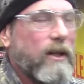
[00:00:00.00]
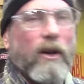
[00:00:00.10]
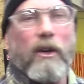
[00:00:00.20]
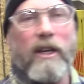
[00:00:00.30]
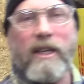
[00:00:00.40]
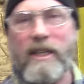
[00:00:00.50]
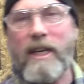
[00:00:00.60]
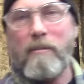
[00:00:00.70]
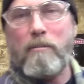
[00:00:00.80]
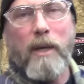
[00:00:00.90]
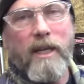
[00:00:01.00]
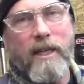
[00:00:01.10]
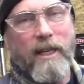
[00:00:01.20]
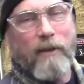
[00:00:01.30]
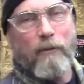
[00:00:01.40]
Oh, and he had
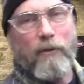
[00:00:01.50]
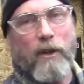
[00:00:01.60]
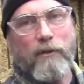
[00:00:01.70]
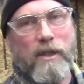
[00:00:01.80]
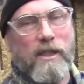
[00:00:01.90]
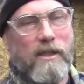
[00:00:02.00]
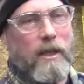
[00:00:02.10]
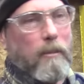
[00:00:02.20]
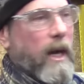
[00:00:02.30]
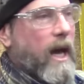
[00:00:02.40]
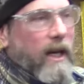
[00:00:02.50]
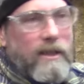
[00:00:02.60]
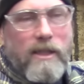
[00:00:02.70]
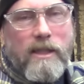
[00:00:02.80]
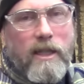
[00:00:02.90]
big N50s in the back
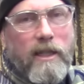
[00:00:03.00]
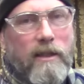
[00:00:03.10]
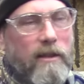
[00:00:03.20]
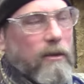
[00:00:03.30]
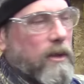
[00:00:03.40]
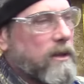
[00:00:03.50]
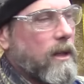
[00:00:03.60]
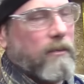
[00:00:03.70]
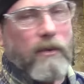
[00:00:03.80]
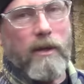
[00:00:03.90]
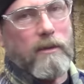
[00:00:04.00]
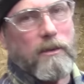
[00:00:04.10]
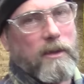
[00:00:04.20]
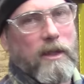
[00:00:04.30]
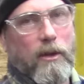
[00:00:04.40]
and skinny little ones up front. It was
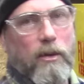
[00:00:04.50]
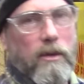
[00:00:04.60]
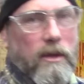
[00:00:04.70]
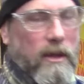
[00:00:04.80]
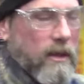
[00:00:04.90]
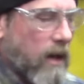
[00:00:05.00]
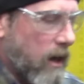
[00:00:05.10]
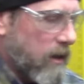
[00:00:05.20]
really a cool looking car.